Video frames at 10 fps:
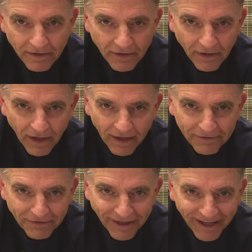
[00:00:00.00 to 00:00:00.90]
The
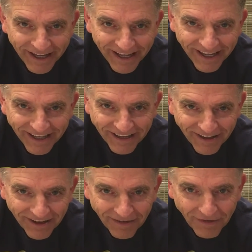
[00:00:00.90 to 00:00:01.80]
last day
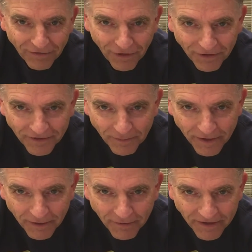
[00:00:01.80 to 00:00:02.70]
of the frosted
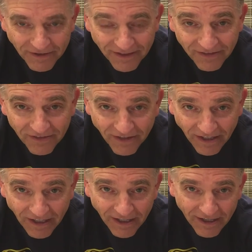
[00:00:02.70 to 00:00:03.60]
mini wheats. Let's
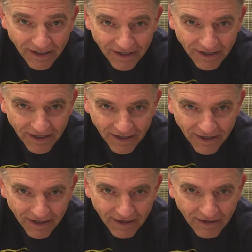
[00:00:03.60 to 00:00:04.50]
see
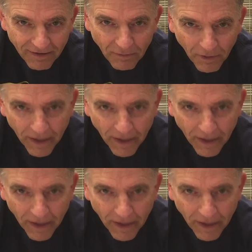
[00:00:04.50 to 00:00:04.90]
what